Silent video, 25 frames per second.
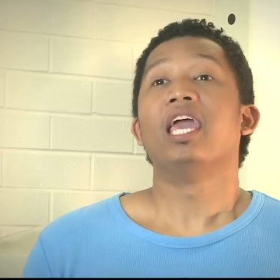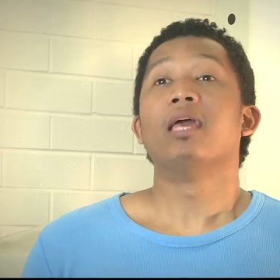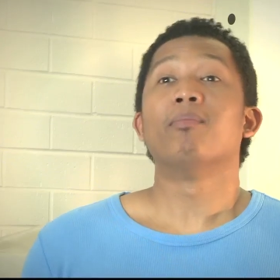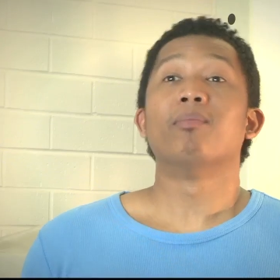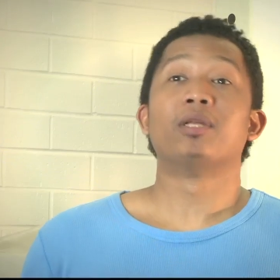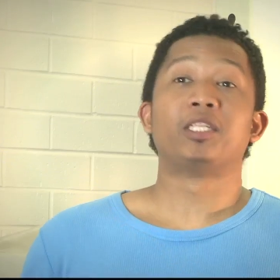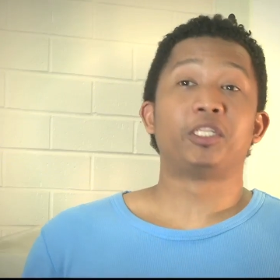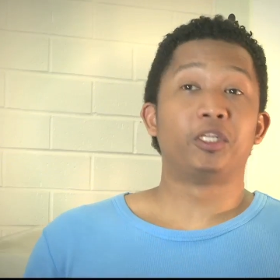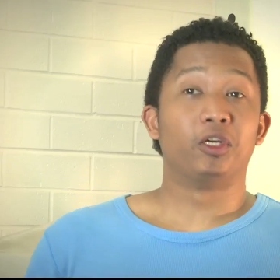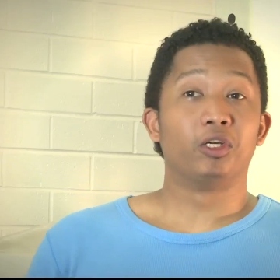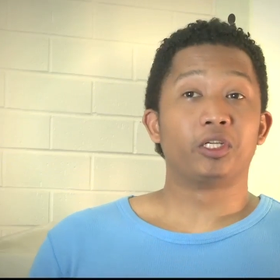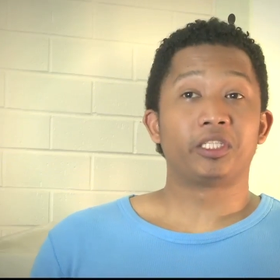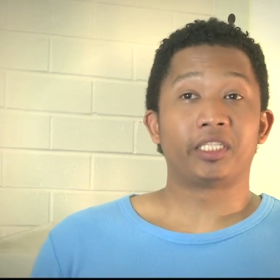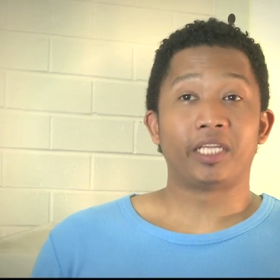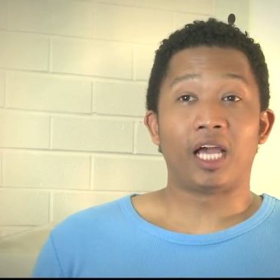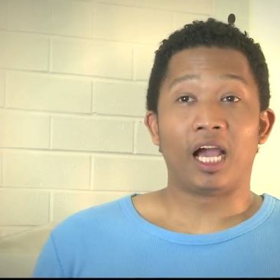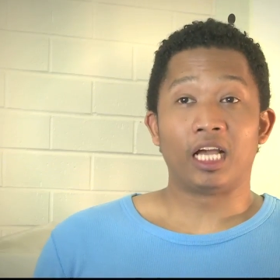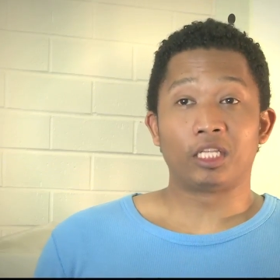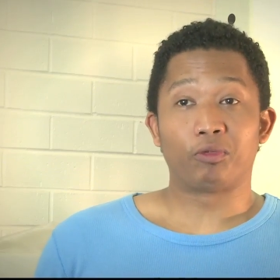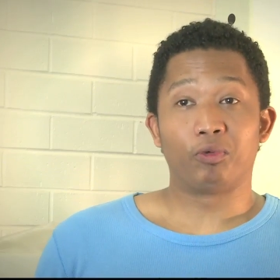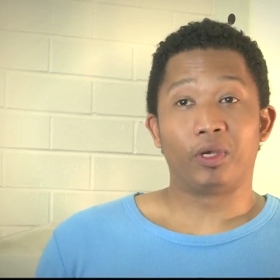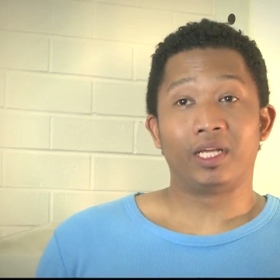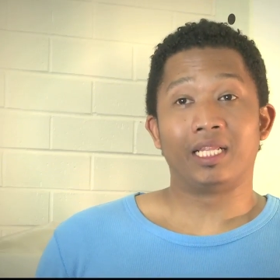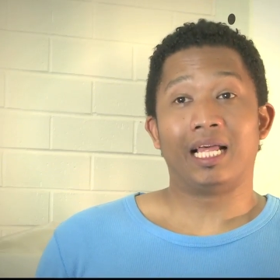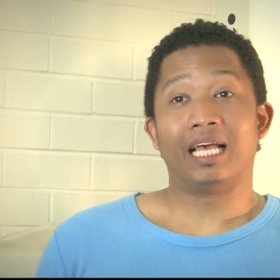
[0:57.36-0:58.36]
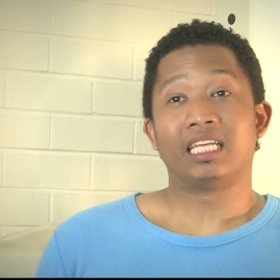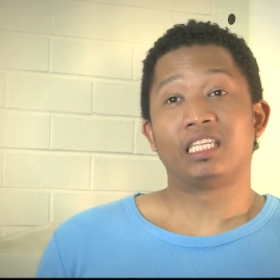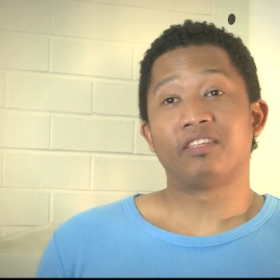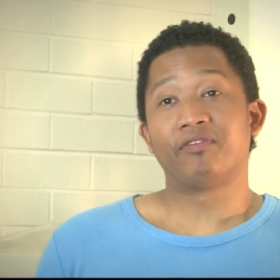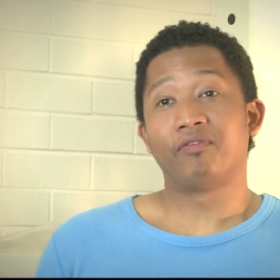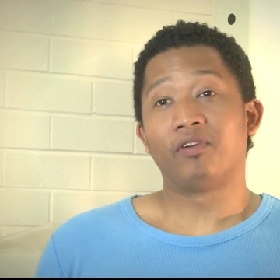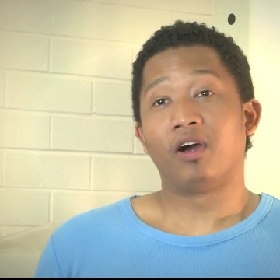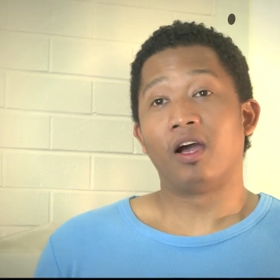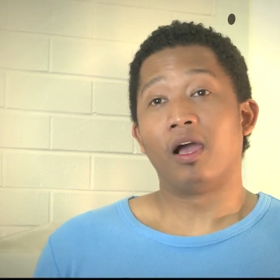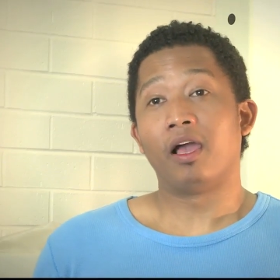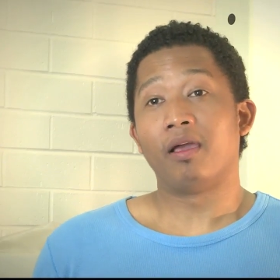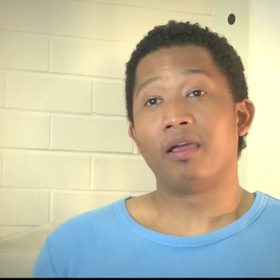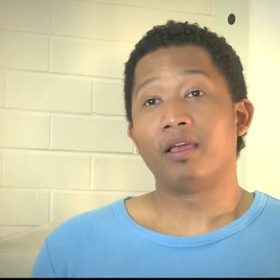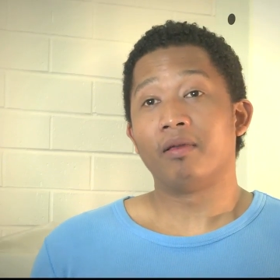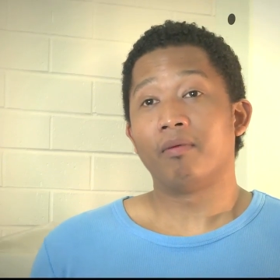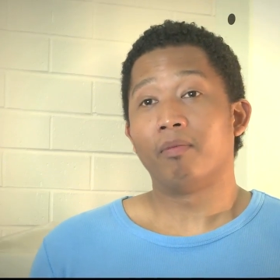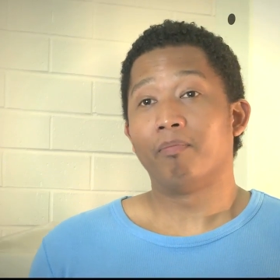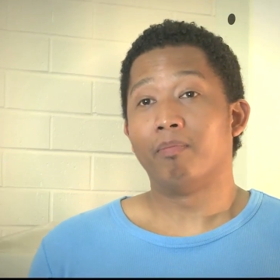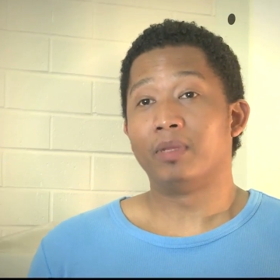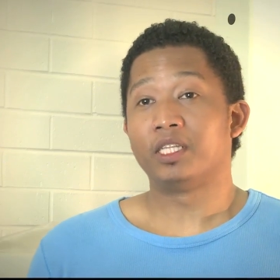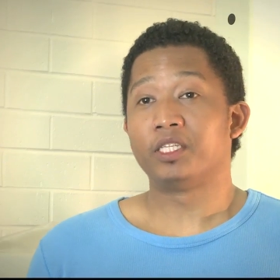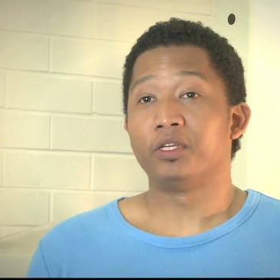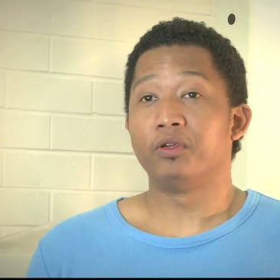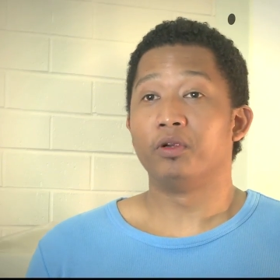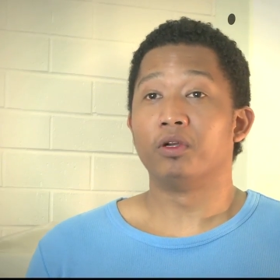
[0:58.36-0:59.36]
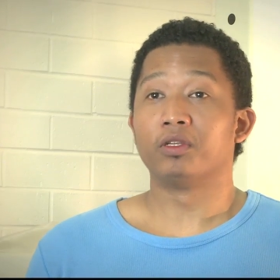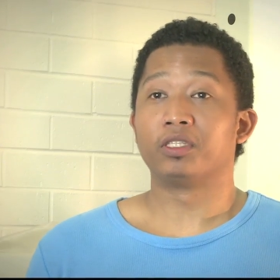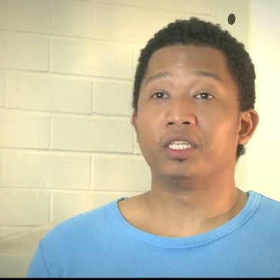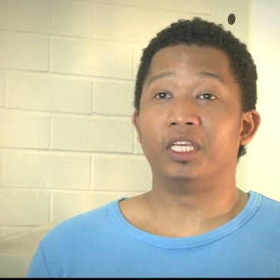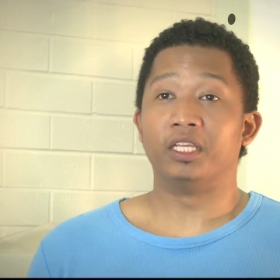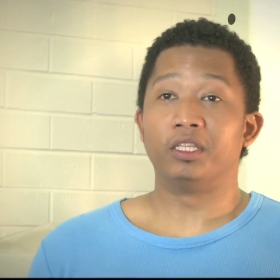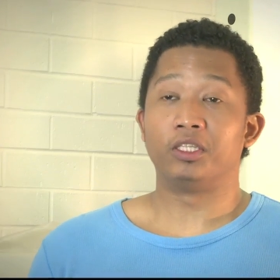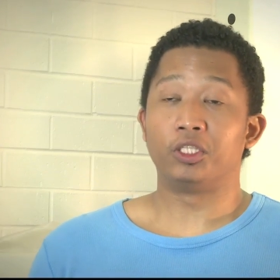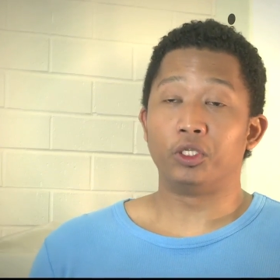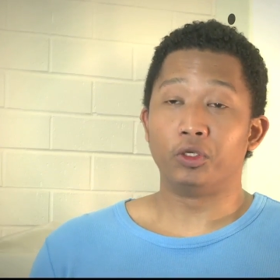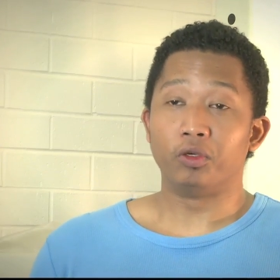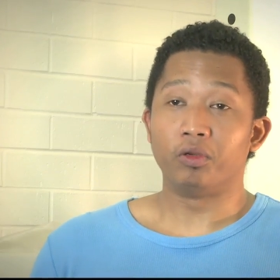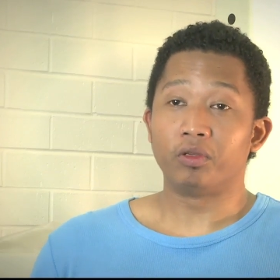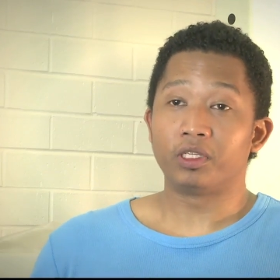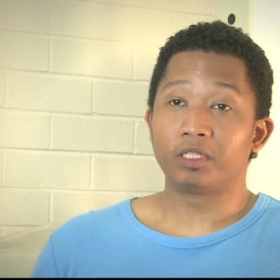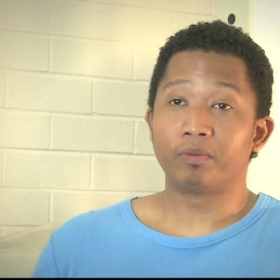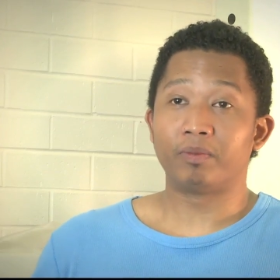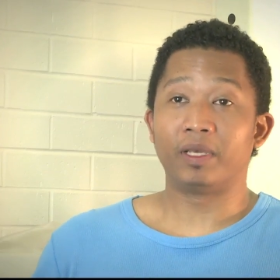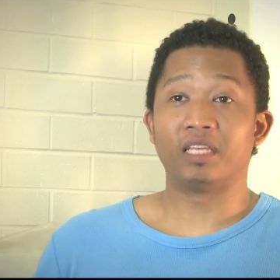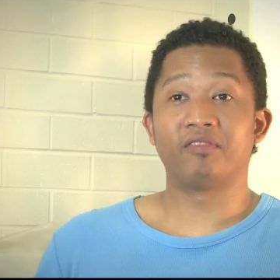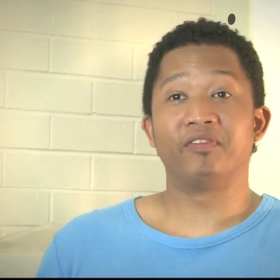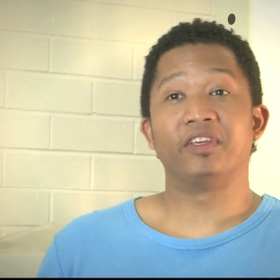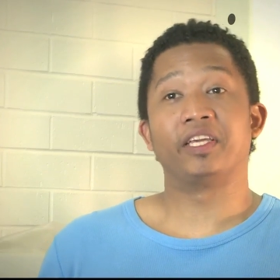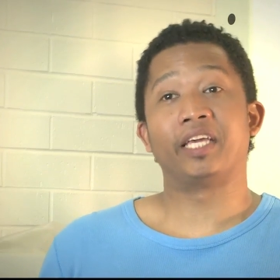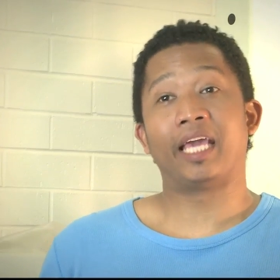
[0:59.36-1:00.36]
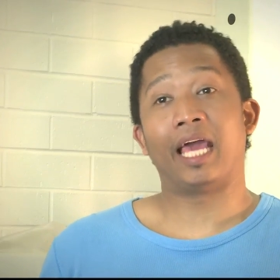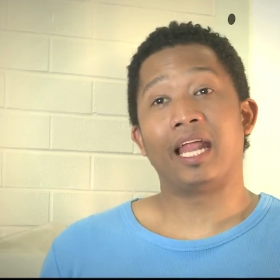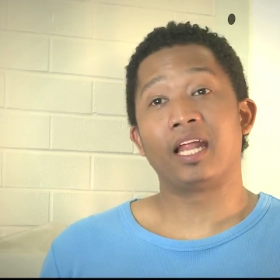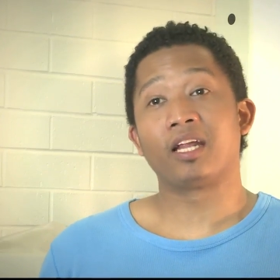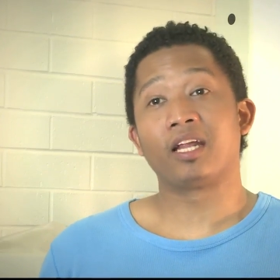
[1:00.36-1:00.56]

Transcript: In material science, we classify materials into specific